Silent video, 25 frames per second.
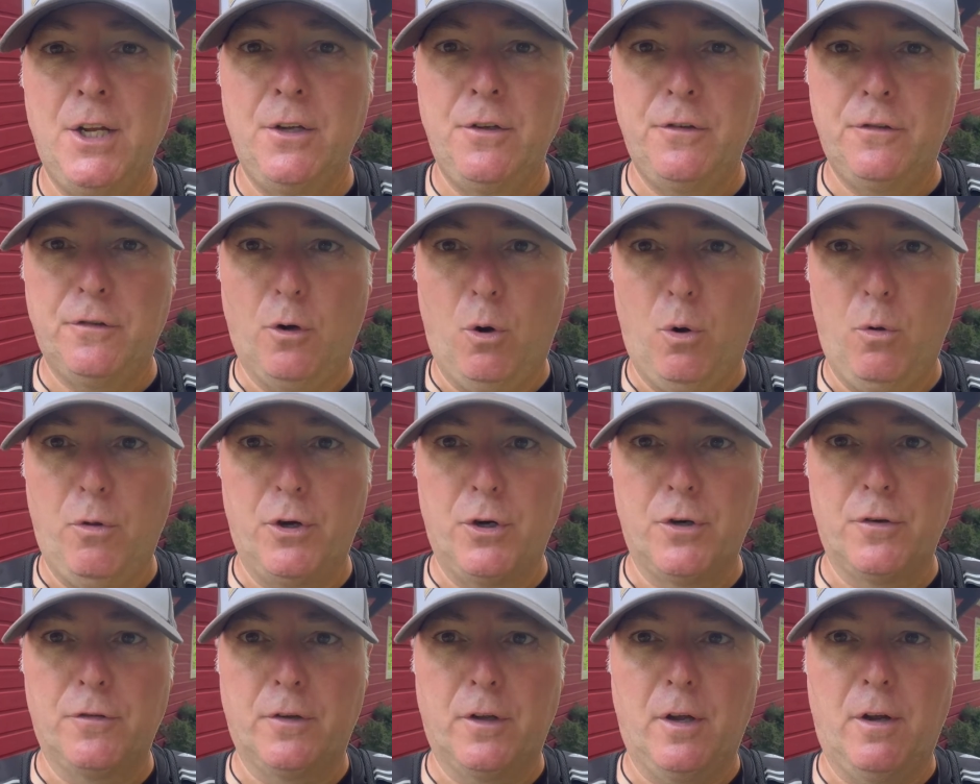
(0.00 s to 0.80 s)
So
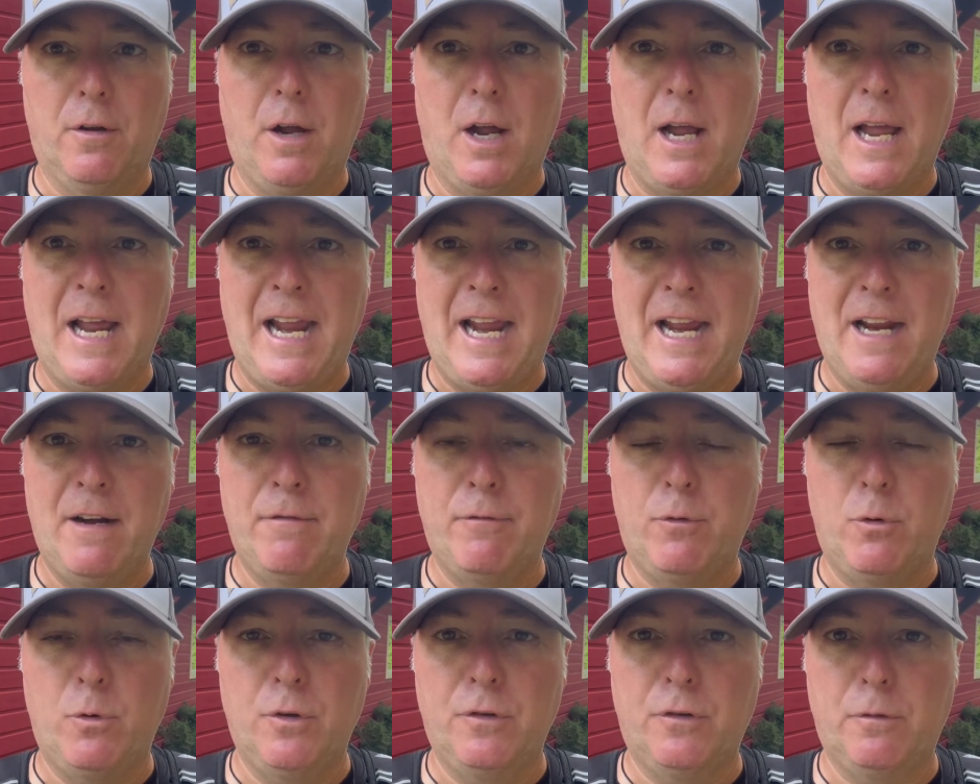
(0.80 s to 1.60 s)
there's a, a
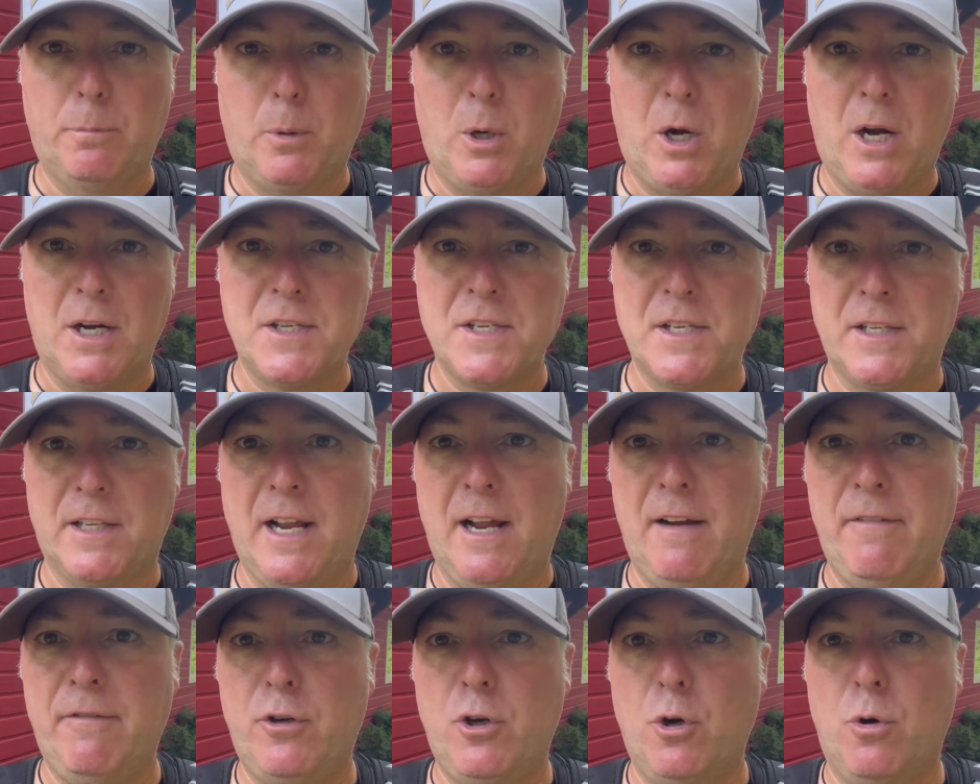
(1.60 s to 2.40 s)
handful of spots
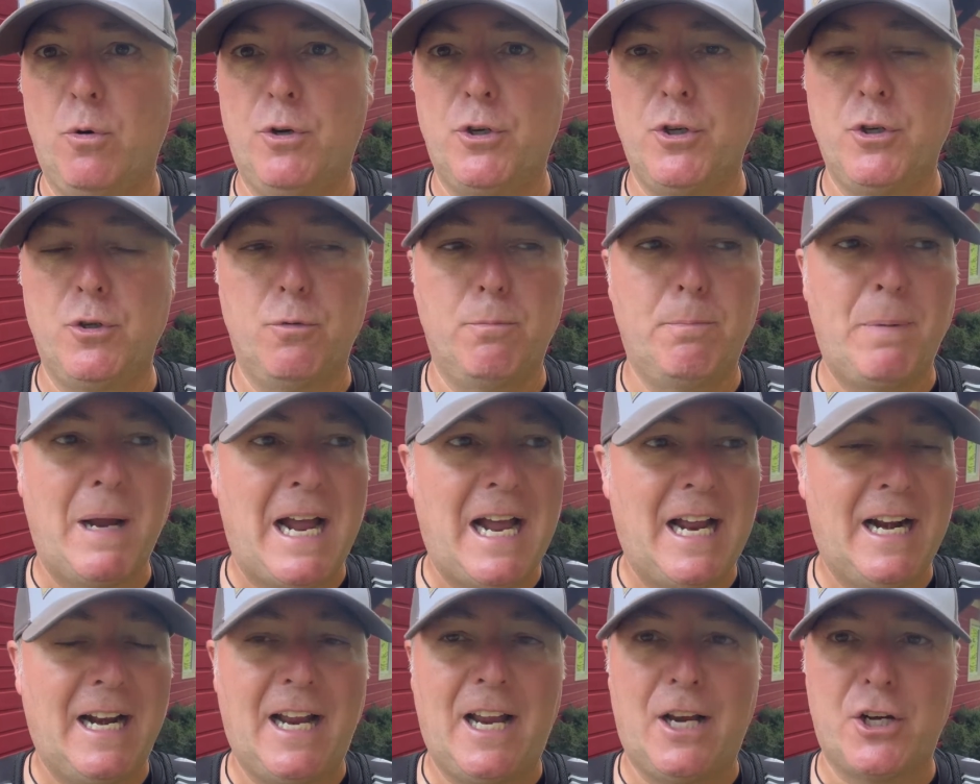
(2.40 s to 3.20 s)
left. Go to
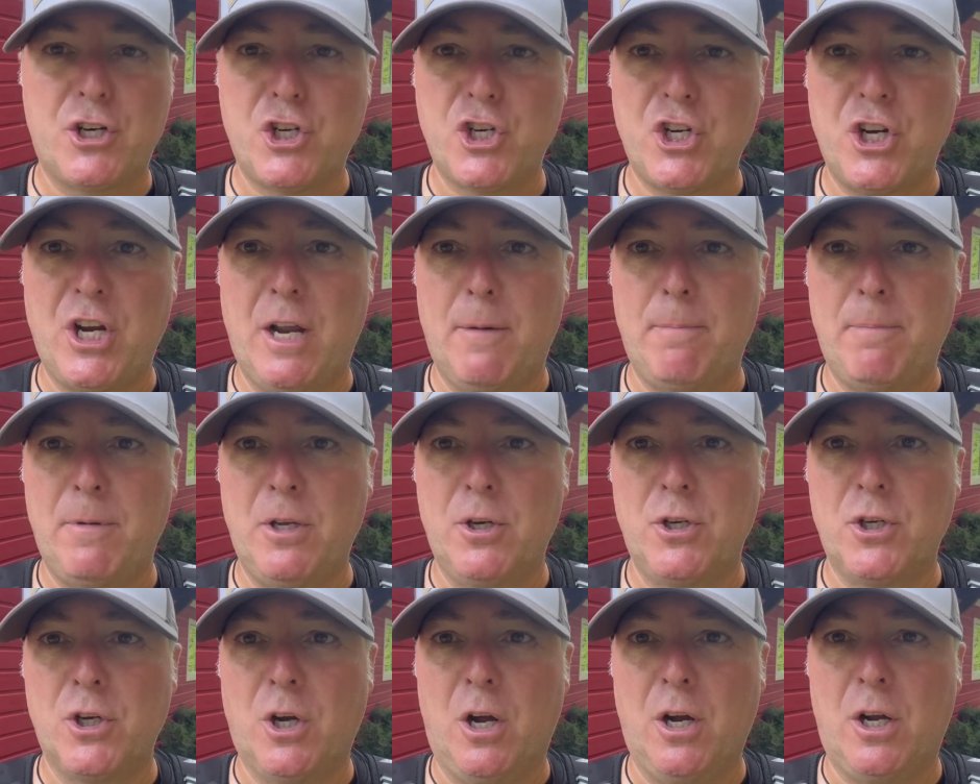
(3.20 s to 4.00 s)

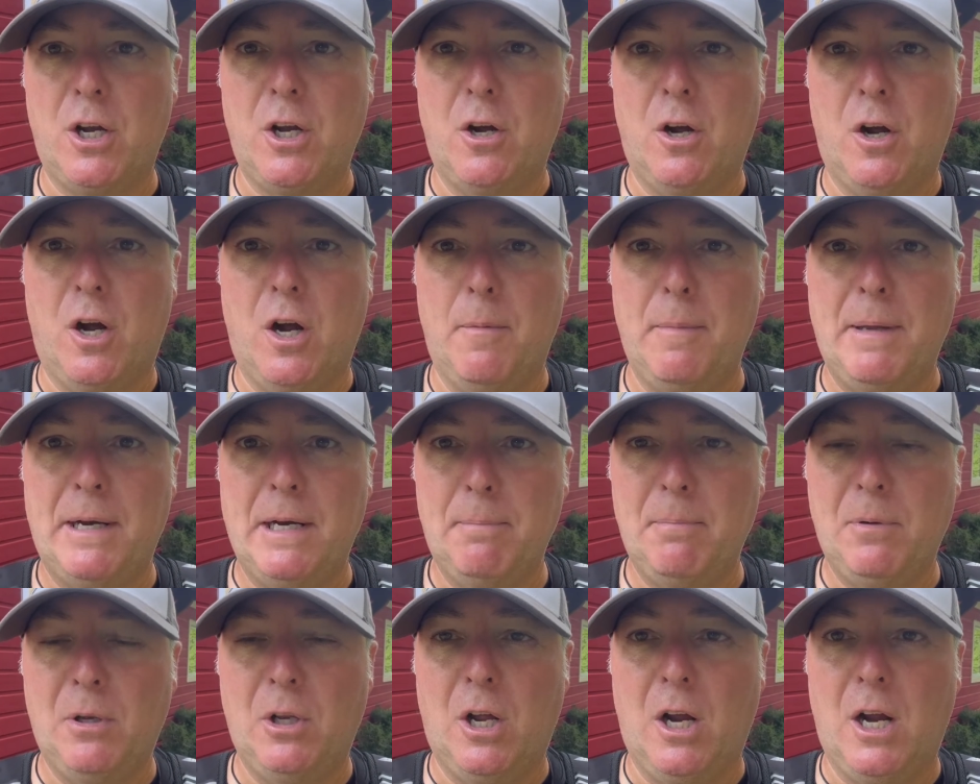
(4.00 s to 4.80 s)
badasschampion.com and
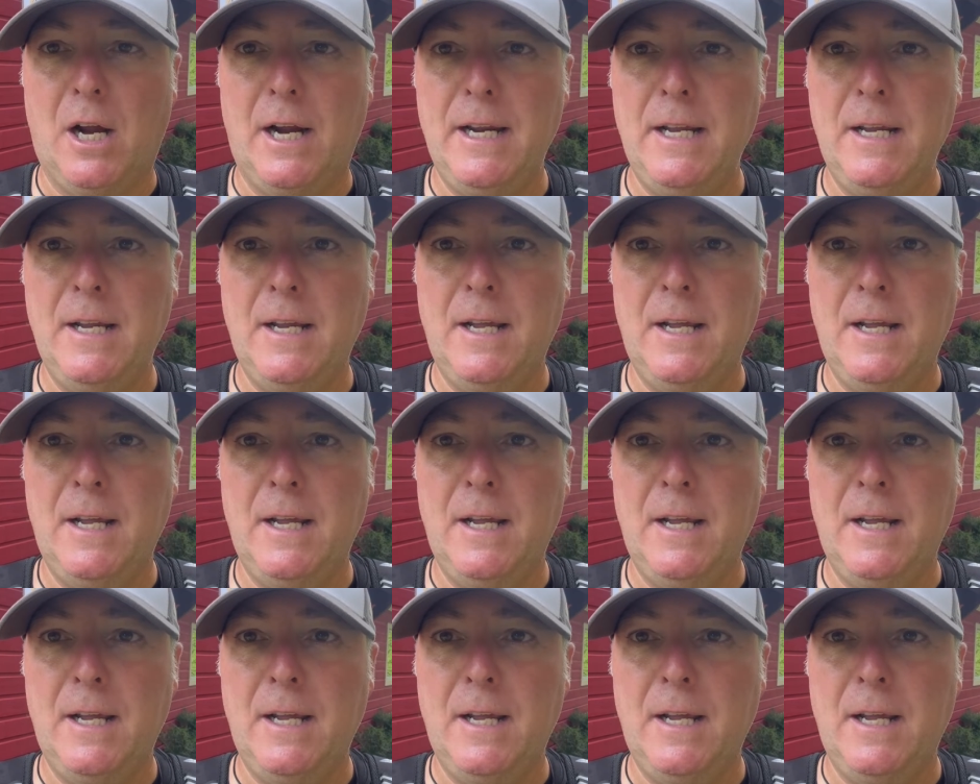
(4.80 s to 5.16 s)
apply.